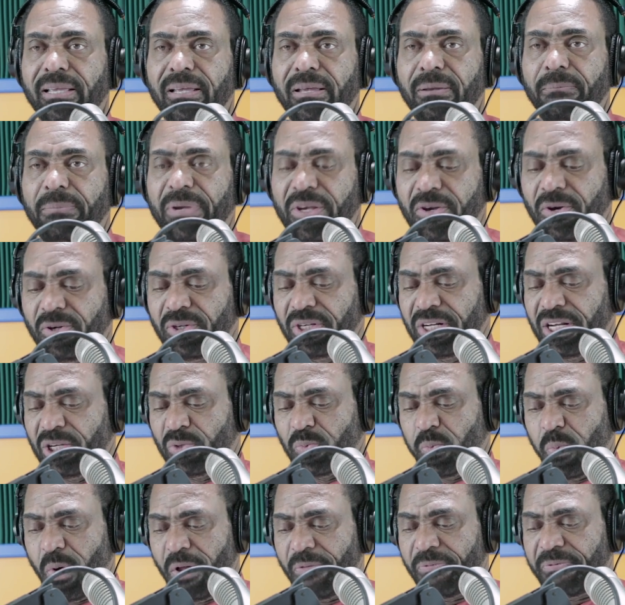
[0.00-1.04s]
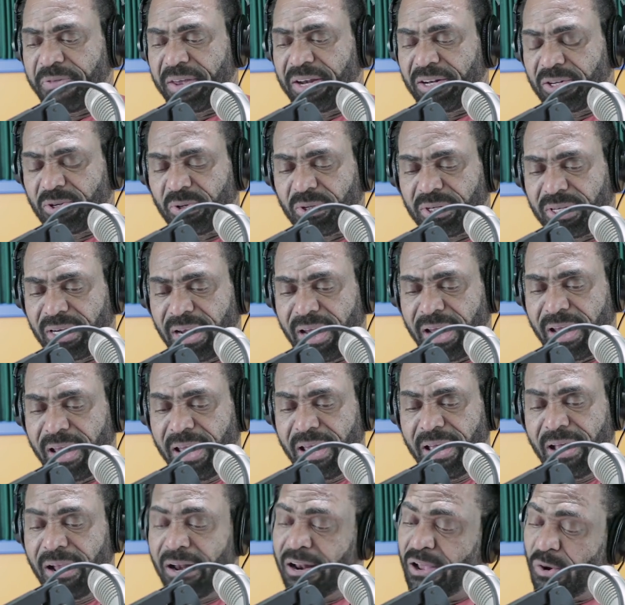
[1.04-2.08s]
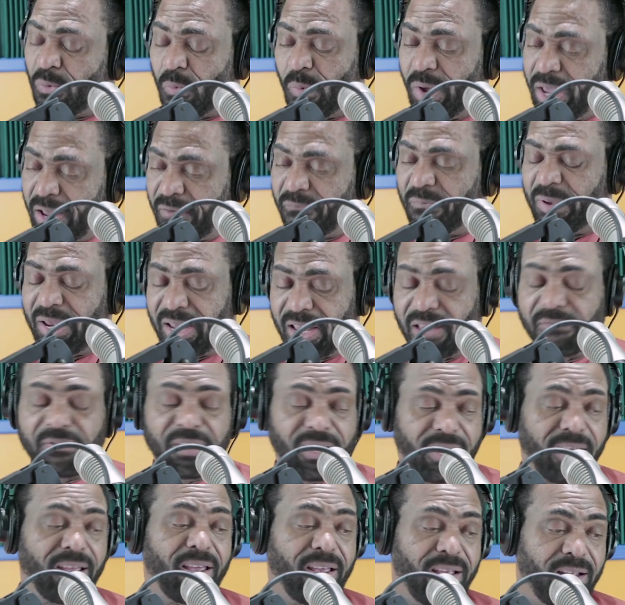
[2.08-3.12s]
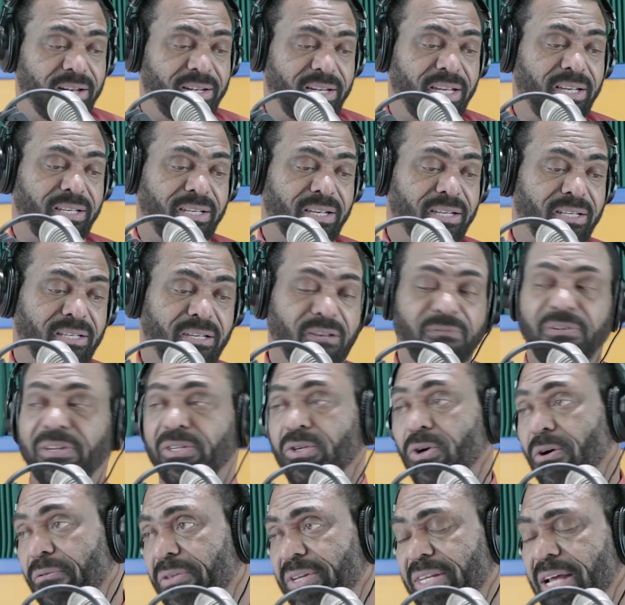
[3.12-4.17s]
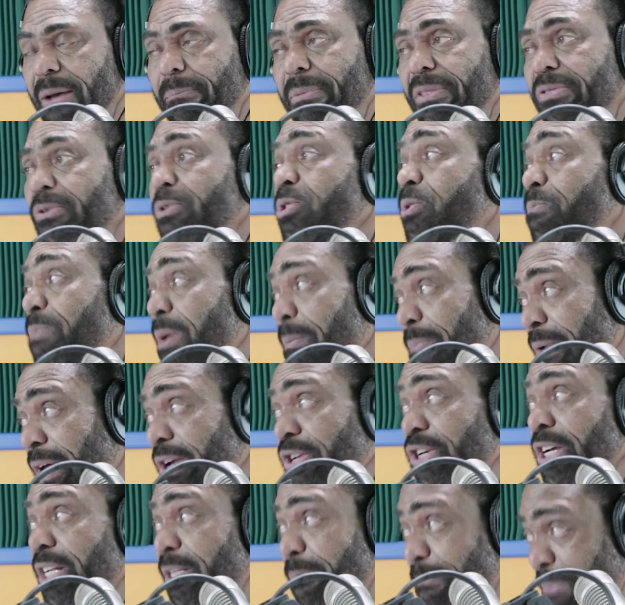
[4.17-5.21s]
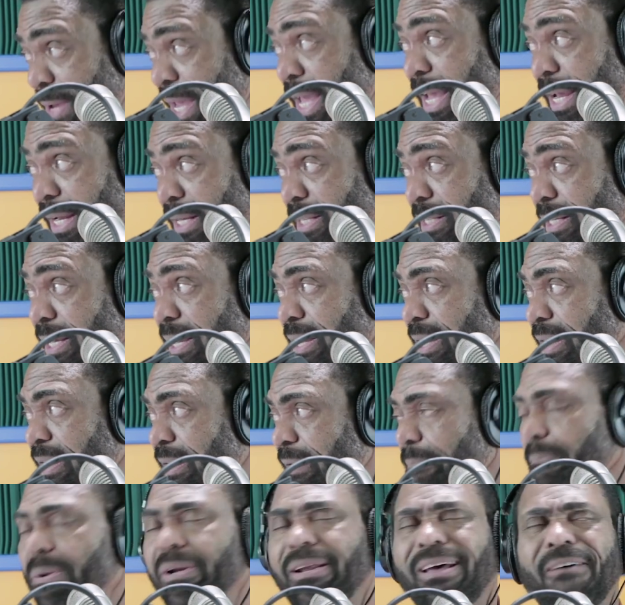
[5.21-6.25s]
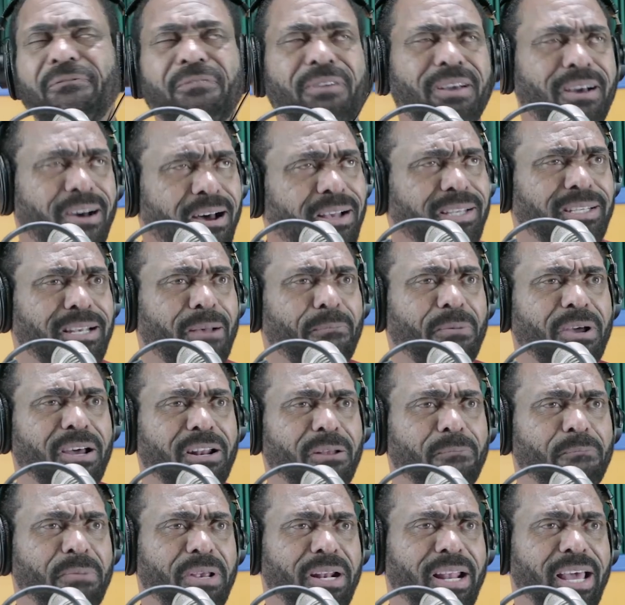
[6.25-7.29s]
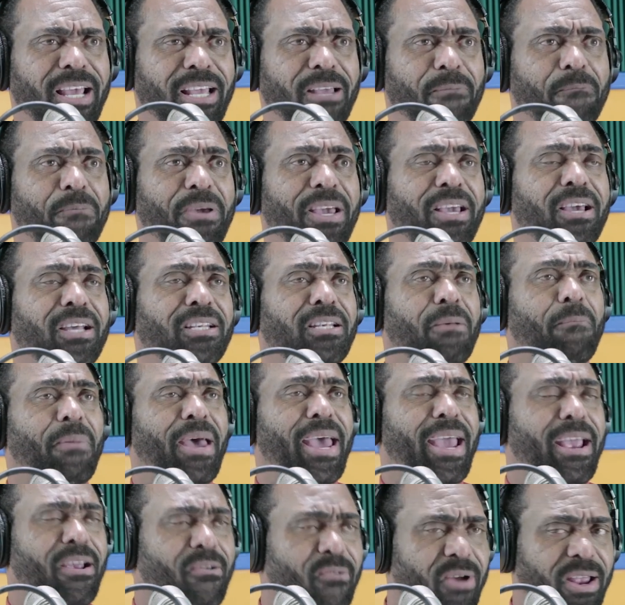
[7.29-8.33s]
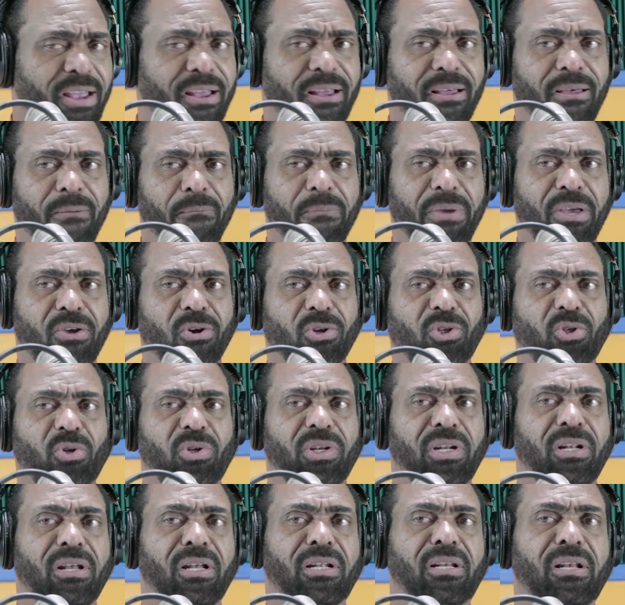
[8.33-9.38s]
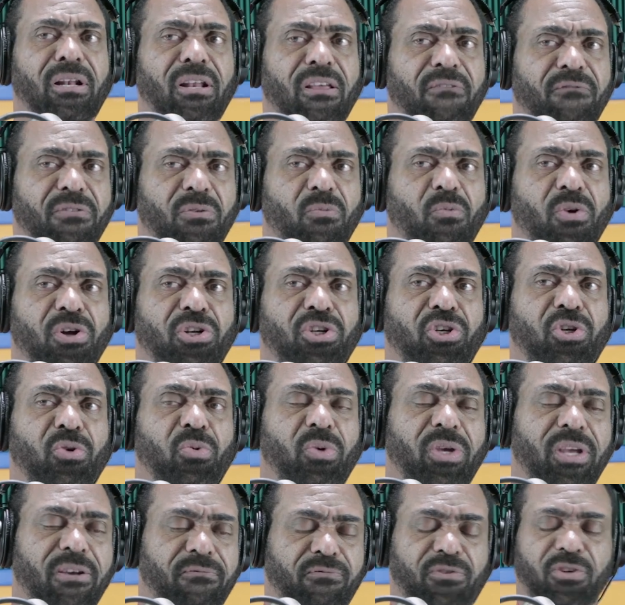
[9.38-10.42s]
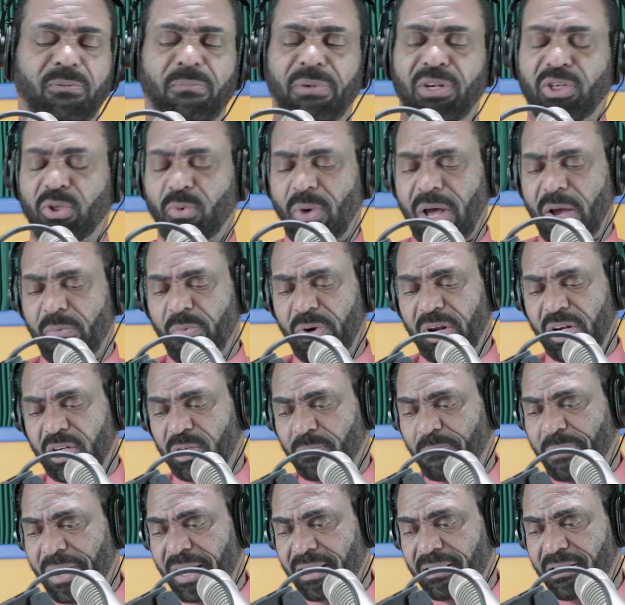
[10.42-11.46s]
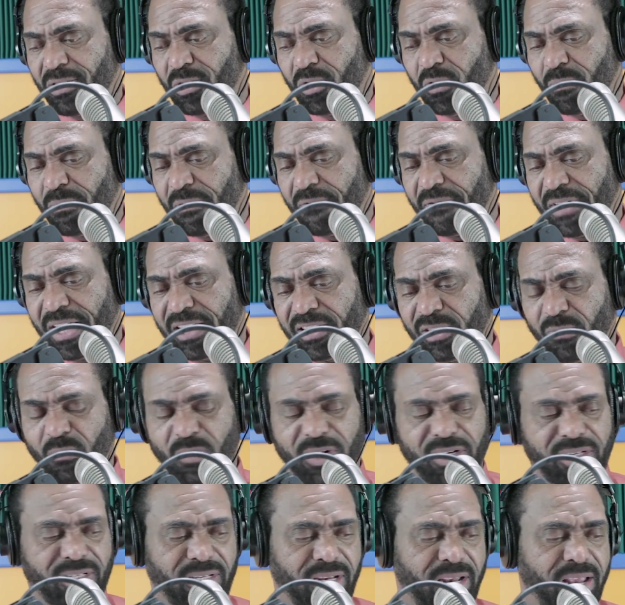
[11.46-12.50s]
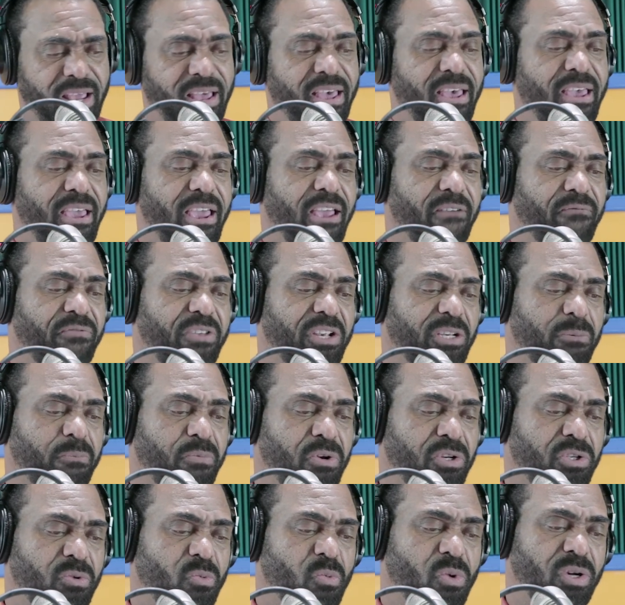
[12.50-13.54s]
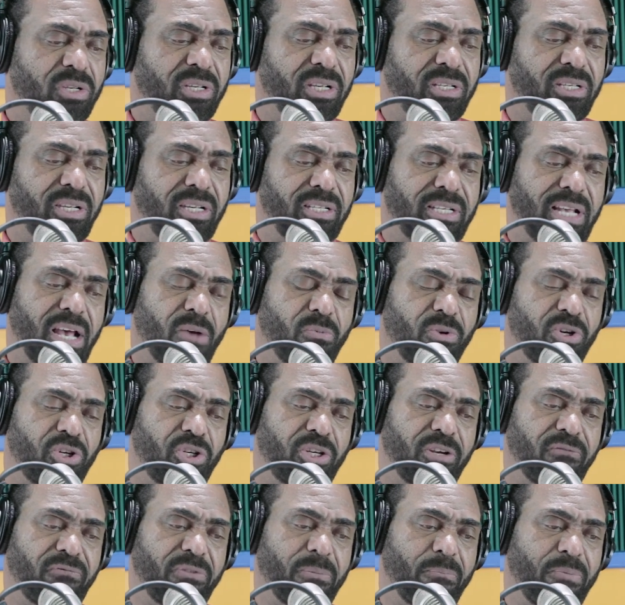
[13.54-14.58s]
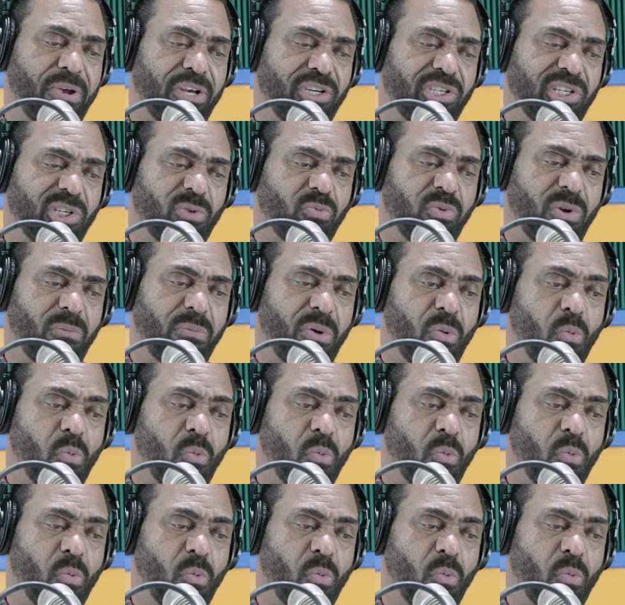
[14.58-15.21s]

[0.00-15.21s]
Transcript: Because it is one thing to say, look, we have been giving decent service all the time, but those people are just pigs. But of course I'm going to be like a pig because I'm angry because you did not deliver what you give to me. So I would expect the supervisor will say, if this person works a 6-hour shift, the patients will be